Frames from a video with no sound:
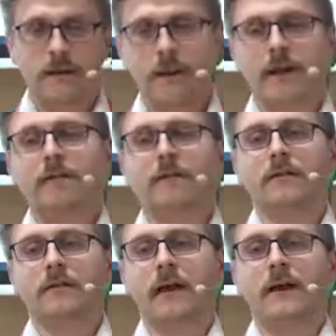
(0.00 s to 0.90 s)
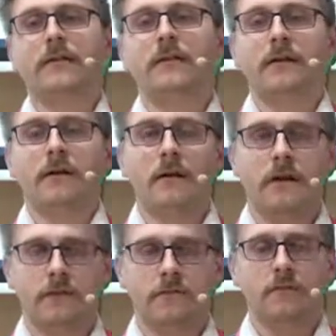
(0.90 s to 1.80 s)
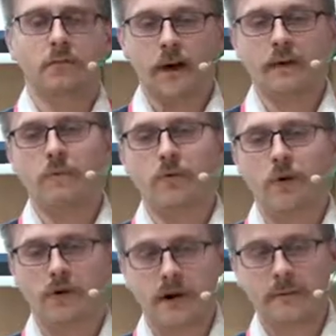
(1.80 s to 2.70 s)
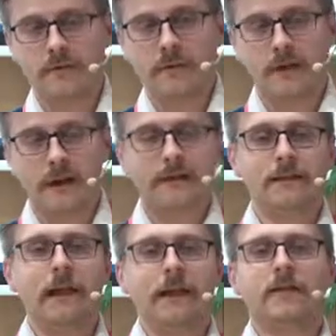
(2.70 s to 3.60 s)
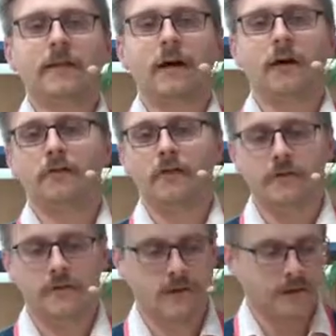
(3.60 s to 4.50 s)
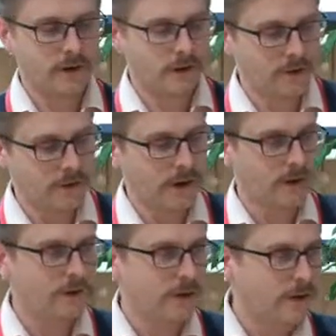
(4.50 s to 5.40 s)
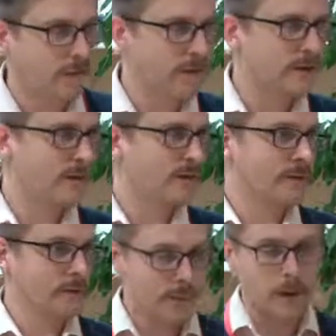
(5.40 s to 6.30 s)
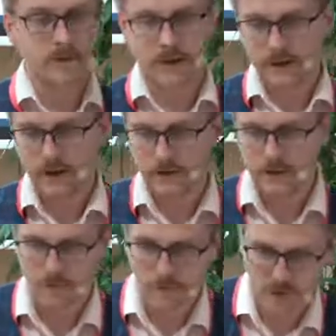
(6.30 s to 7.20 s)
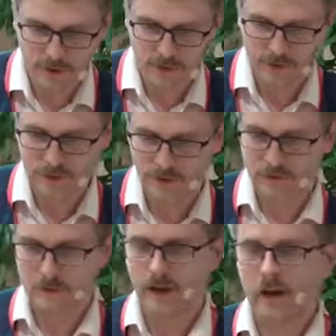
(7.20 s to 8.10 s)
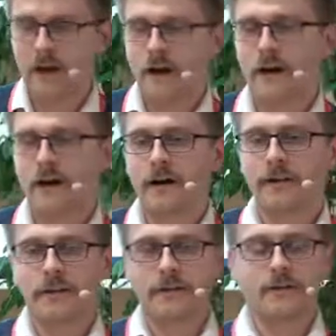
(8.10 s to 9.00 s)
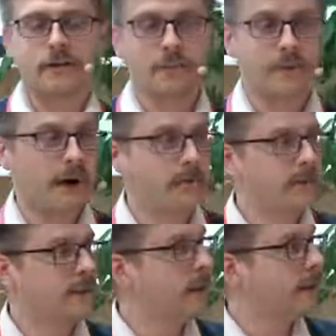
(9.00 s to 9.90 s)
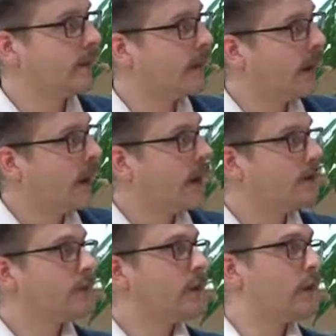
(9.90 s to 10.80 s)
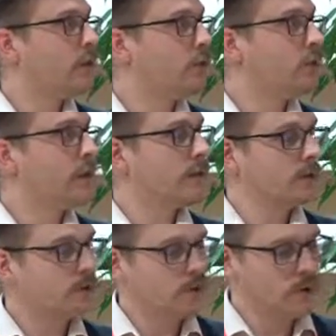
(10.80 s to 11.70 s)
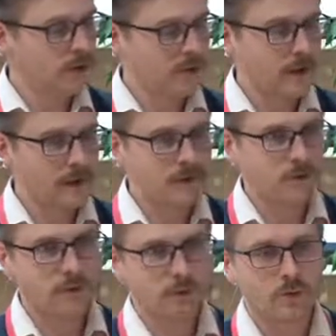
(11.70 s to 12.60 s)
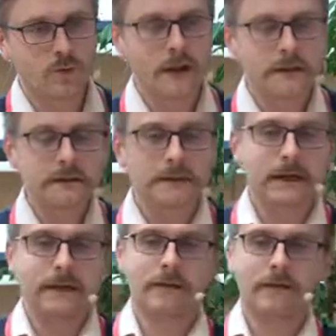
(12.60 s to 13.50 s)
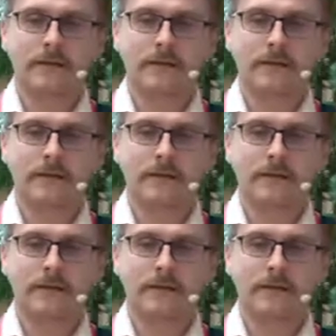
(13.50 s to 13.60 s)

get data, write programs, and get data out of their services, public data, of course, that is not private data. And you can use that to analyze